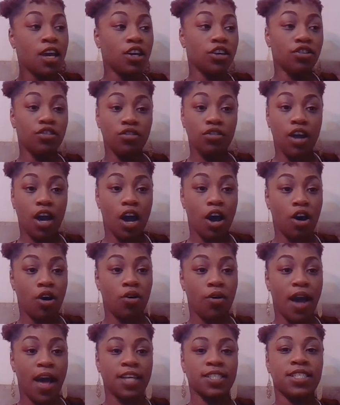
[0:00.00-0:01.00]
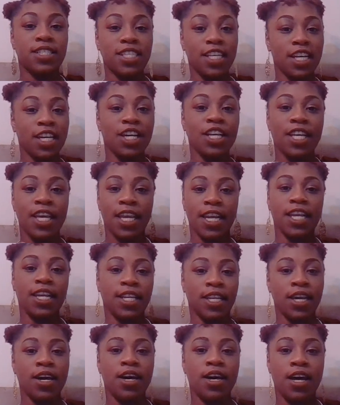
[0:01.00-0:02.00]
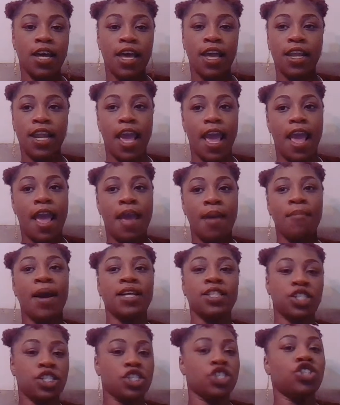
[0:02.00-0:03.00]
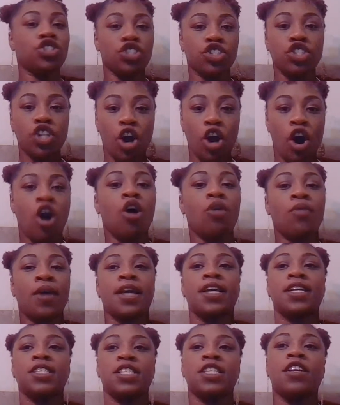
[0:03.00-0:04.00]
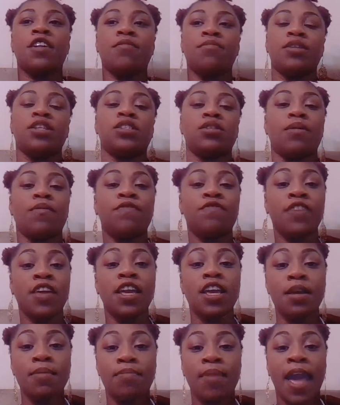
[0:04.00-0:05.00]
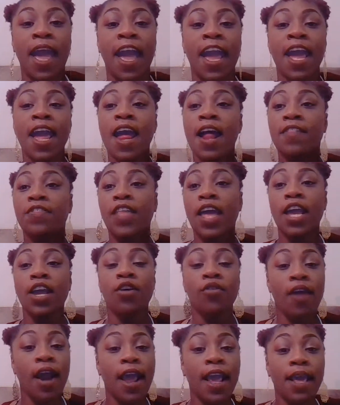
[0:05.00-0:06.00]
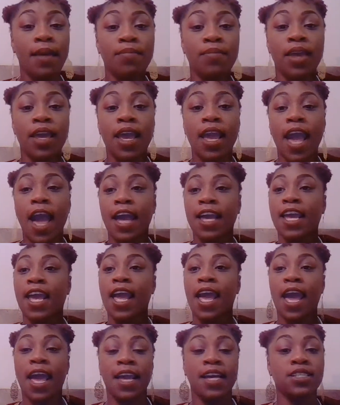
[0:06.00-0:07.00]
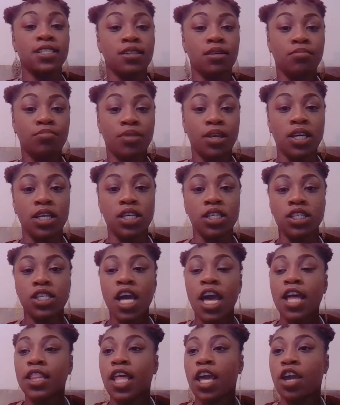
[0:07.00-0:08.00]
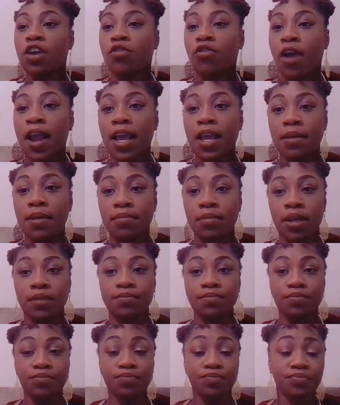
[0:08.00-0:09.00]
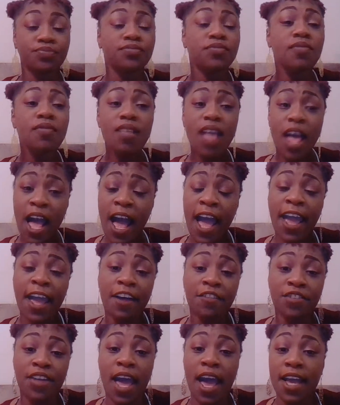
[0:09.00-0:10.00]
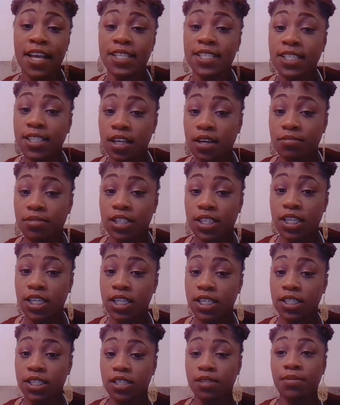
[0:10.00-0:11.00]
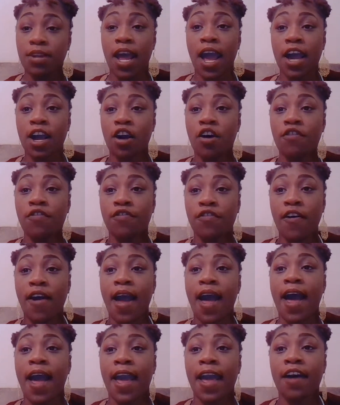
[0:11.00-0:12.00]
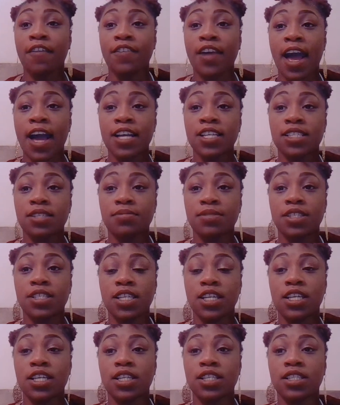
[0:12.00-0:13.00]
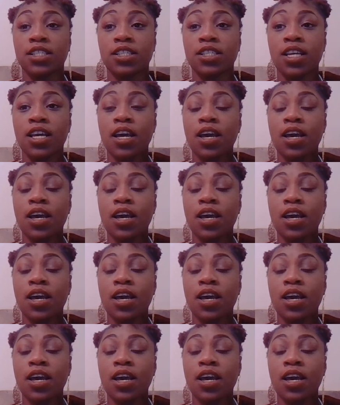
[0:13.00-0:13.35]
you know, I still get it done. And my teachers always give me some feedback. They grade me. I get A's and B's. They grade me. I have gotten some C's. I'm not gonna front. I have gotten some C's.